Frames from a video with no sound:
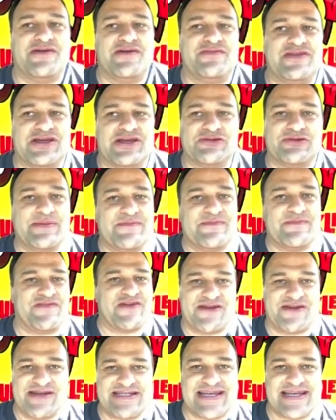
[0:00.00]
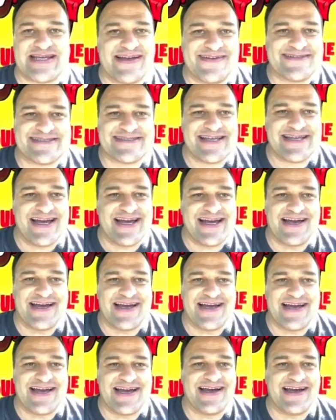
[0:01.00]
grim fairy tales
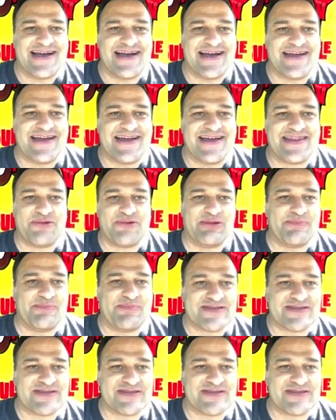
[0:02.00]
that we put together.